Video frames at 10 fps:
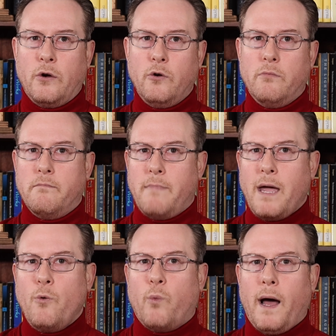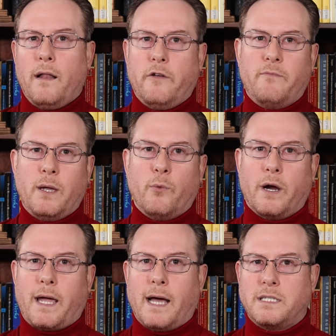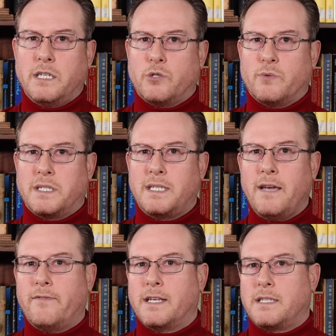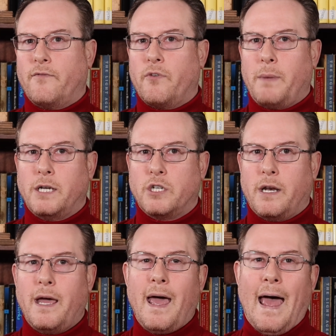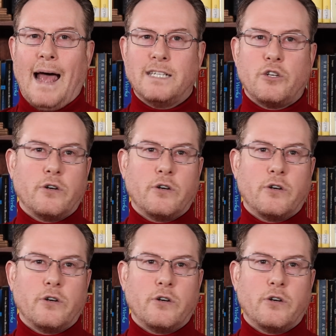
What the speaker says: who may well have been where Cassius received this information, as their